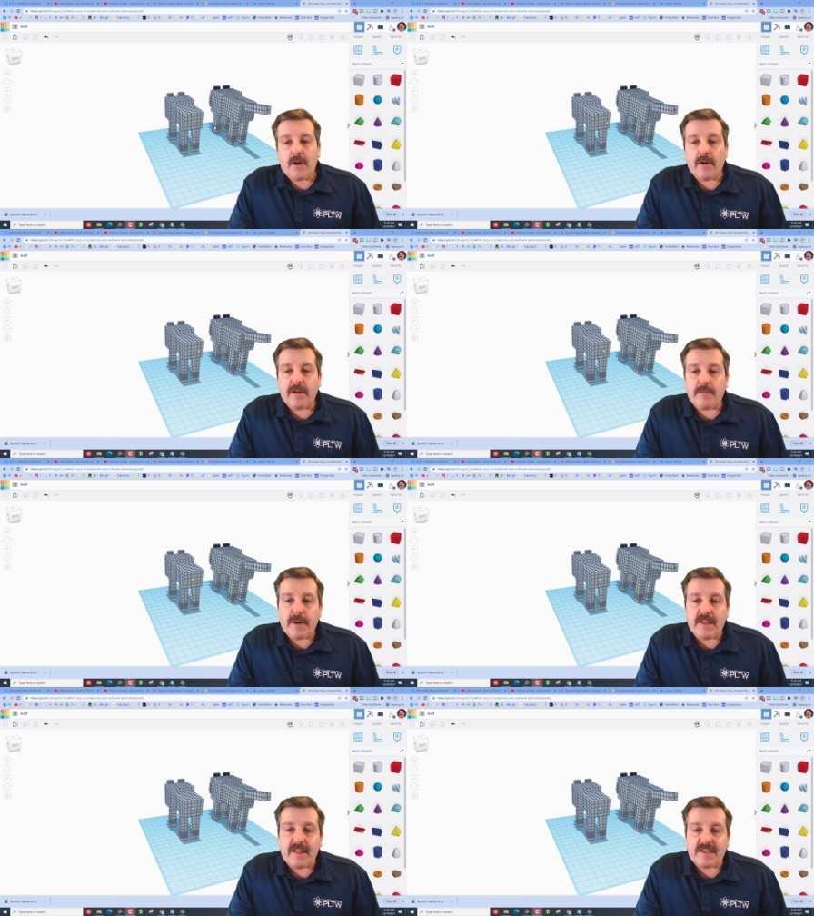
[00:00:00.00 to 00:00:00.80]
All right,
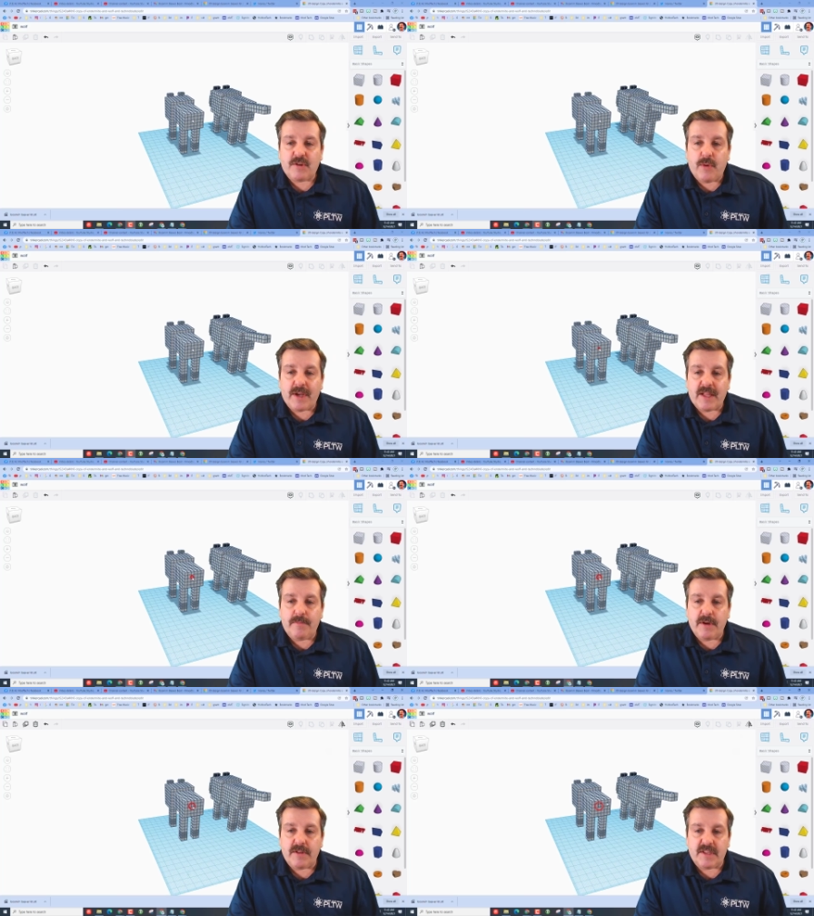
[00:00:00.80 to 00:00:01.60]
everybody, let's quickly
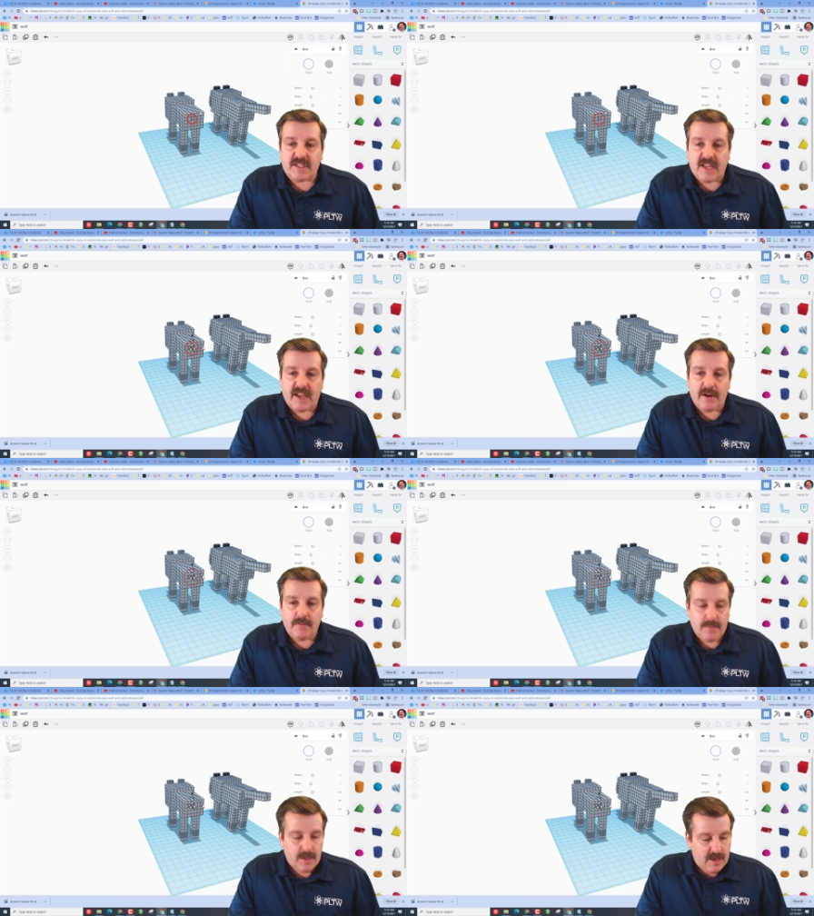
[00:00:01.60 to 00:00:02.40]
build this
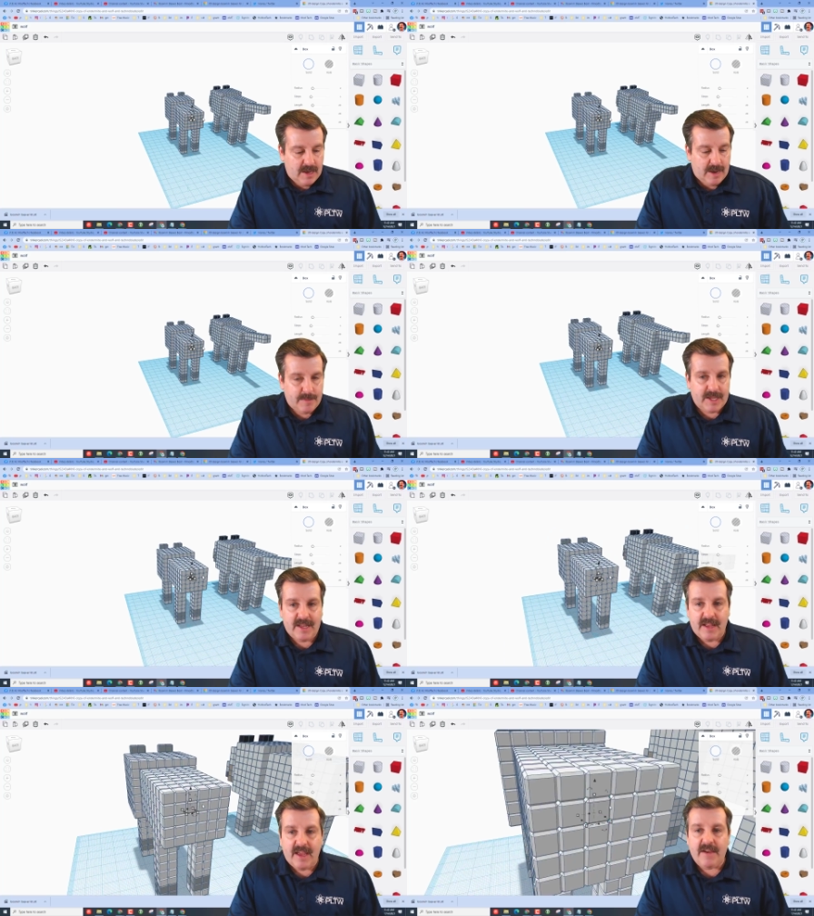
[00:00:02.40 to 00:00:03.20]
tail. I'm gonna
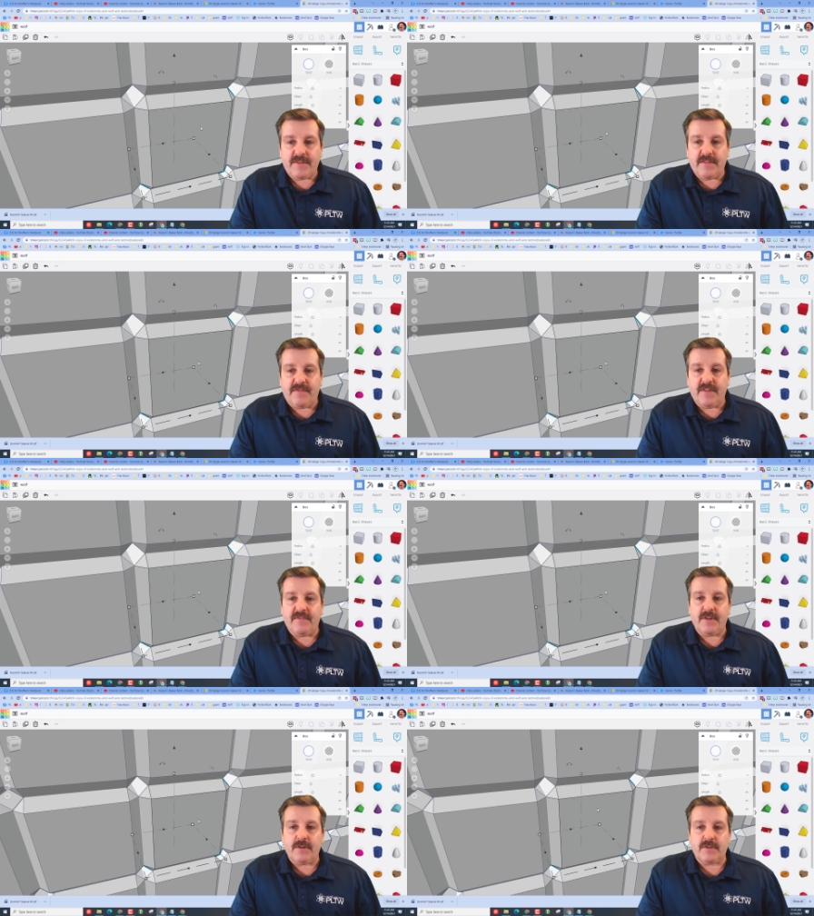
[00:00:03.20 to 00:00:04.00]
hit F to
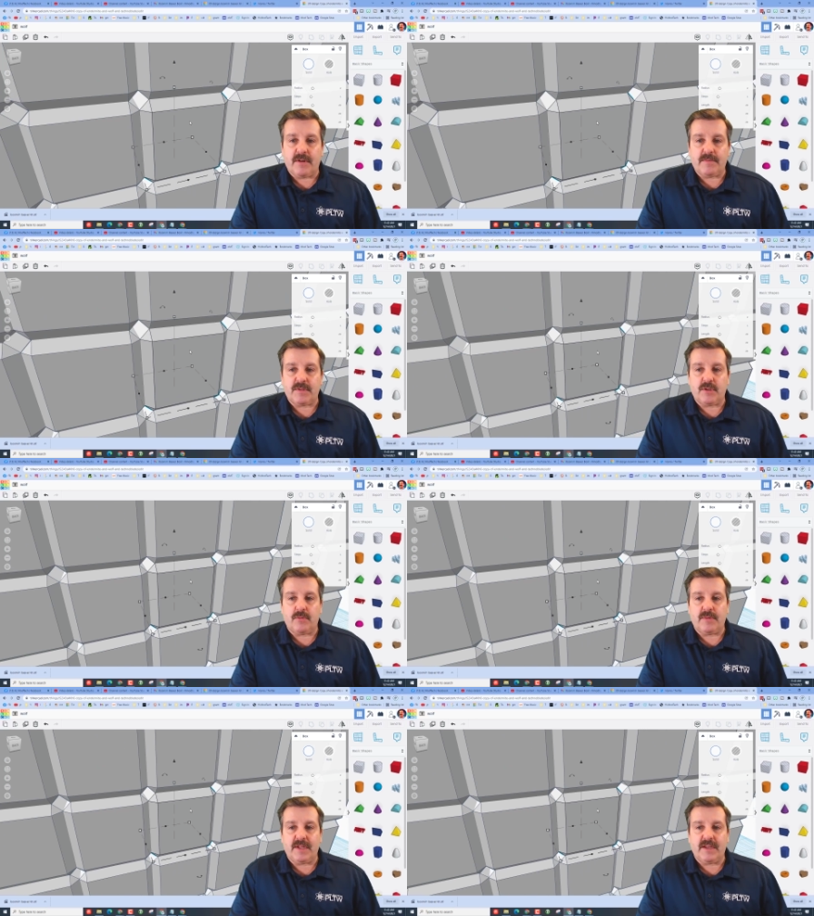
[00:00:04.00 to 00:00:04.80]
fit view so I'm
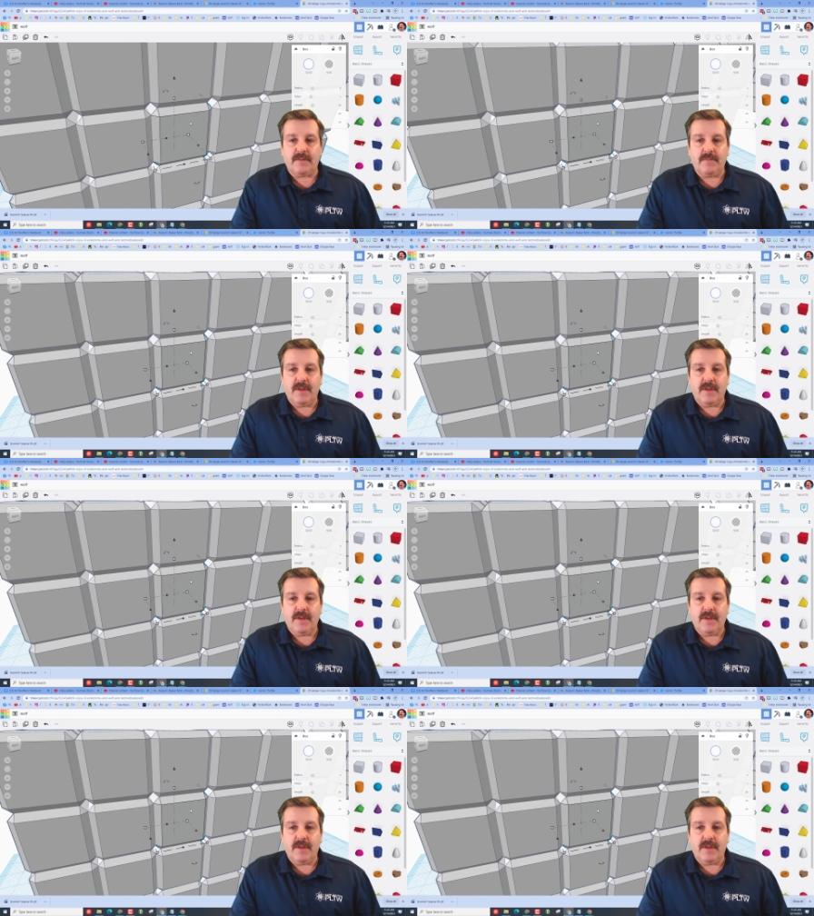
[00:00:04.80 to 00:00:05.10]
zoomed in.